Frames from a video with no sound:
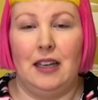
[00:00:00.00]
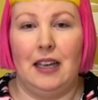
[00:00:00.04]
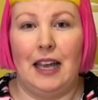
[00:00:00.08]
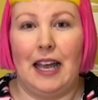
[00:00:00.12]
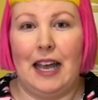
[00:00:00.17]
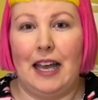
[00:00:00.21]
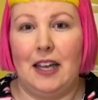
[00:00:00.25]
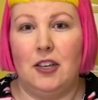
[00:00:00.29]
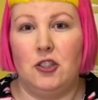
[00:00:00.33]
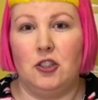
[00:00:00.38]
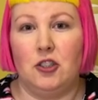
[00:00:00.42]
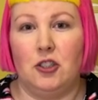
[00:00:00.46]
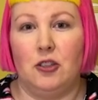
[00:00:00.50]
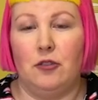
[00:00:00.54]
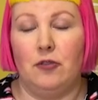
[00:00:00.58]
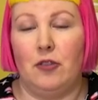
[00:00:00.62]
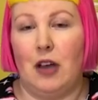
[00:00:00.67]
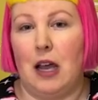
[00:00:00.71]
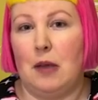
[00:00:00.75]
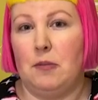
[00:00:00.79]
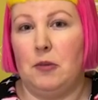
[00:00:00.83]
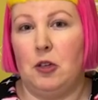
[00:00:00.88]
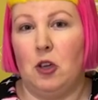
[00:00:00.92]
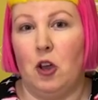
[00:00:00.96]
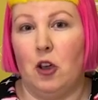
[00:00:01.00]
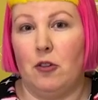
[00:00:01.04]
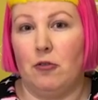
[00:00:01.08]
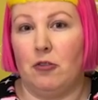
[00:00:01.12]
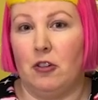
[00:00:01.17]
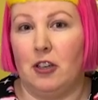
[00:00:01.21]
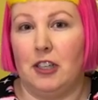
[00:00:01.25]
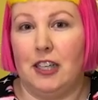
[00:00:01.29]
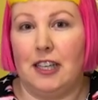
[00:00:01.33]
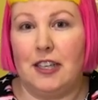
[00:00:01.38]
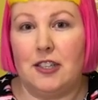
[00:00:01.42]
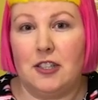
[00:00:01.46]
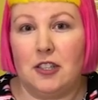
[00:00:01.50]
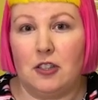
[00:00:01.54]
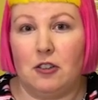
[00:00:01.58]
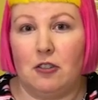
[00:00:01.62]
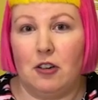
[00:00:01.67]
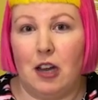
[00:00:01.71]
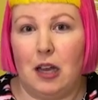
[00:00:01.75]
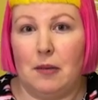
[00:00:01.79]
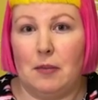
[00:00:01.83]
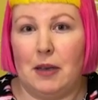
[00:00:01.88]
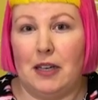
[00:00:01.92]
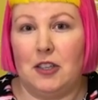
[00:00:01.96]
And you can find me over on
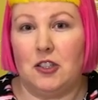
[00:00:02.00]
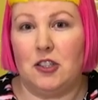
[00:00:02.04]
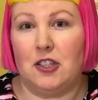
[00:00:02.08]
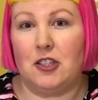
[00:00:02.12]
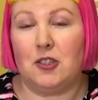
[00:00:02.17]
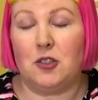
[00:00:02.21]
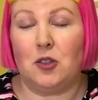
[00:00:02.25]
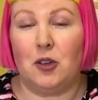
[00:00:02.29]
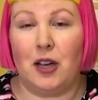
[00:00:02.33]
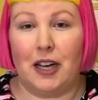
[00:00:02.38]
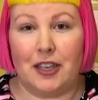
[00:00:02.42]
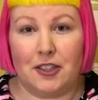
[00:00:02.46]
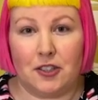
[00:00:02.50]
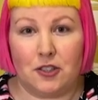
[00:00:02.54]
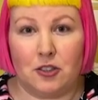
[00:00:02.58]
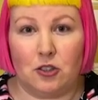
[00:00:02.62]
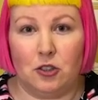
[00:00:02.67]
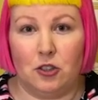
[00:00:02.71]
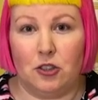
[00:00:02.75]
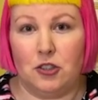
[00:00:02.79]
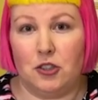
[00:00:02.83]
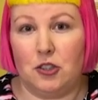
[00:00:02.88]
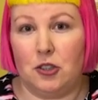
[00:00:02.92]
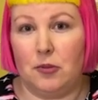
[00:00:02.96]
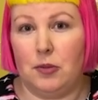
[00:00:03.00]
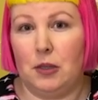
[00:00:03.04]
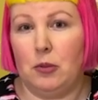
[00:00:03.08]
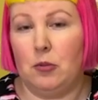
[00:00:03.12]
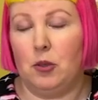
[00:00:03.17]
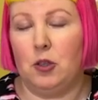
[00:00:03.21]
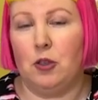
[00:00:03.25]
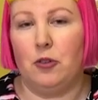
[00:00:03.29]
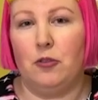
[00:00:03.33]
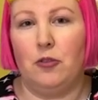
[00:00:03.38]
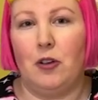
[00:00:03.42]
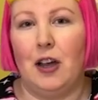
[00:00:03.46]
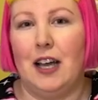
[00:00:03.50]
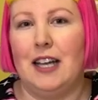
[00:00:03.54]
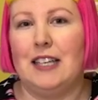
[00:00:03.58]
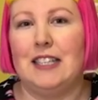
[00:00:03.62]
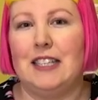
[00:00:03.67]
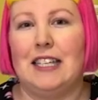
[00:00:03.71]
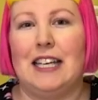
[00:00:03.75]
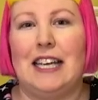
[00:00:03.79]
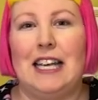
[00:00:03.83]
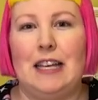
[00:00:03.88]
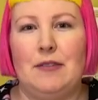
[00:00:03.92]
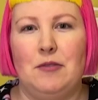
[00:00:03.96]
Instagram at jigsaw underscore Jubie where you'll
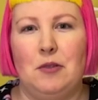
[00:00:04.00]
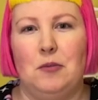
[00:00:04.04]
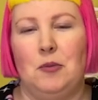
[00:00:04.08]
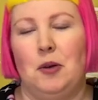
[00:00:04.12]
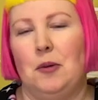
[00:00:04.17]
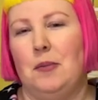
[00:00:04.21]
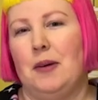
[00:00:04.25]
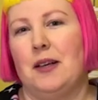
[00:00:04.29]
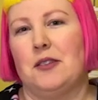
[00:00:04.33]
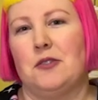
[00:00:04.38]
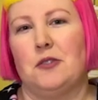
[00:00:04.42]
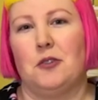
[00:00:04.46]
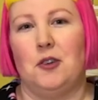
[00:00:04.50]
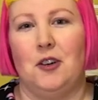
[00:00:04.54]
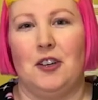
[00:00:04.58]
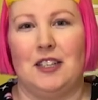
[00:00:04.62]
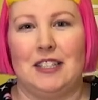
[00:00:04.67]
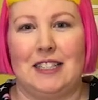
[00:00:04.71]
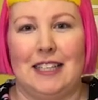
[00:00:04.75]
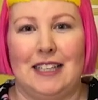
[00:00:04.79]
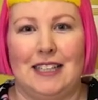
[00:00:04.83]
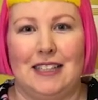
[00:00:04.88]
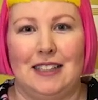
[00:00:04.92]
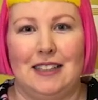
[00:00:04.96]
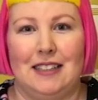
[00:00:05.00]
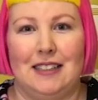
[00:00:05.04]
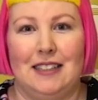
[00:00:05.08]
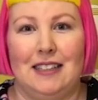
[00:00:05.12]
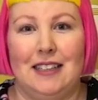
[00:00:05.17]
find even more puzzle content.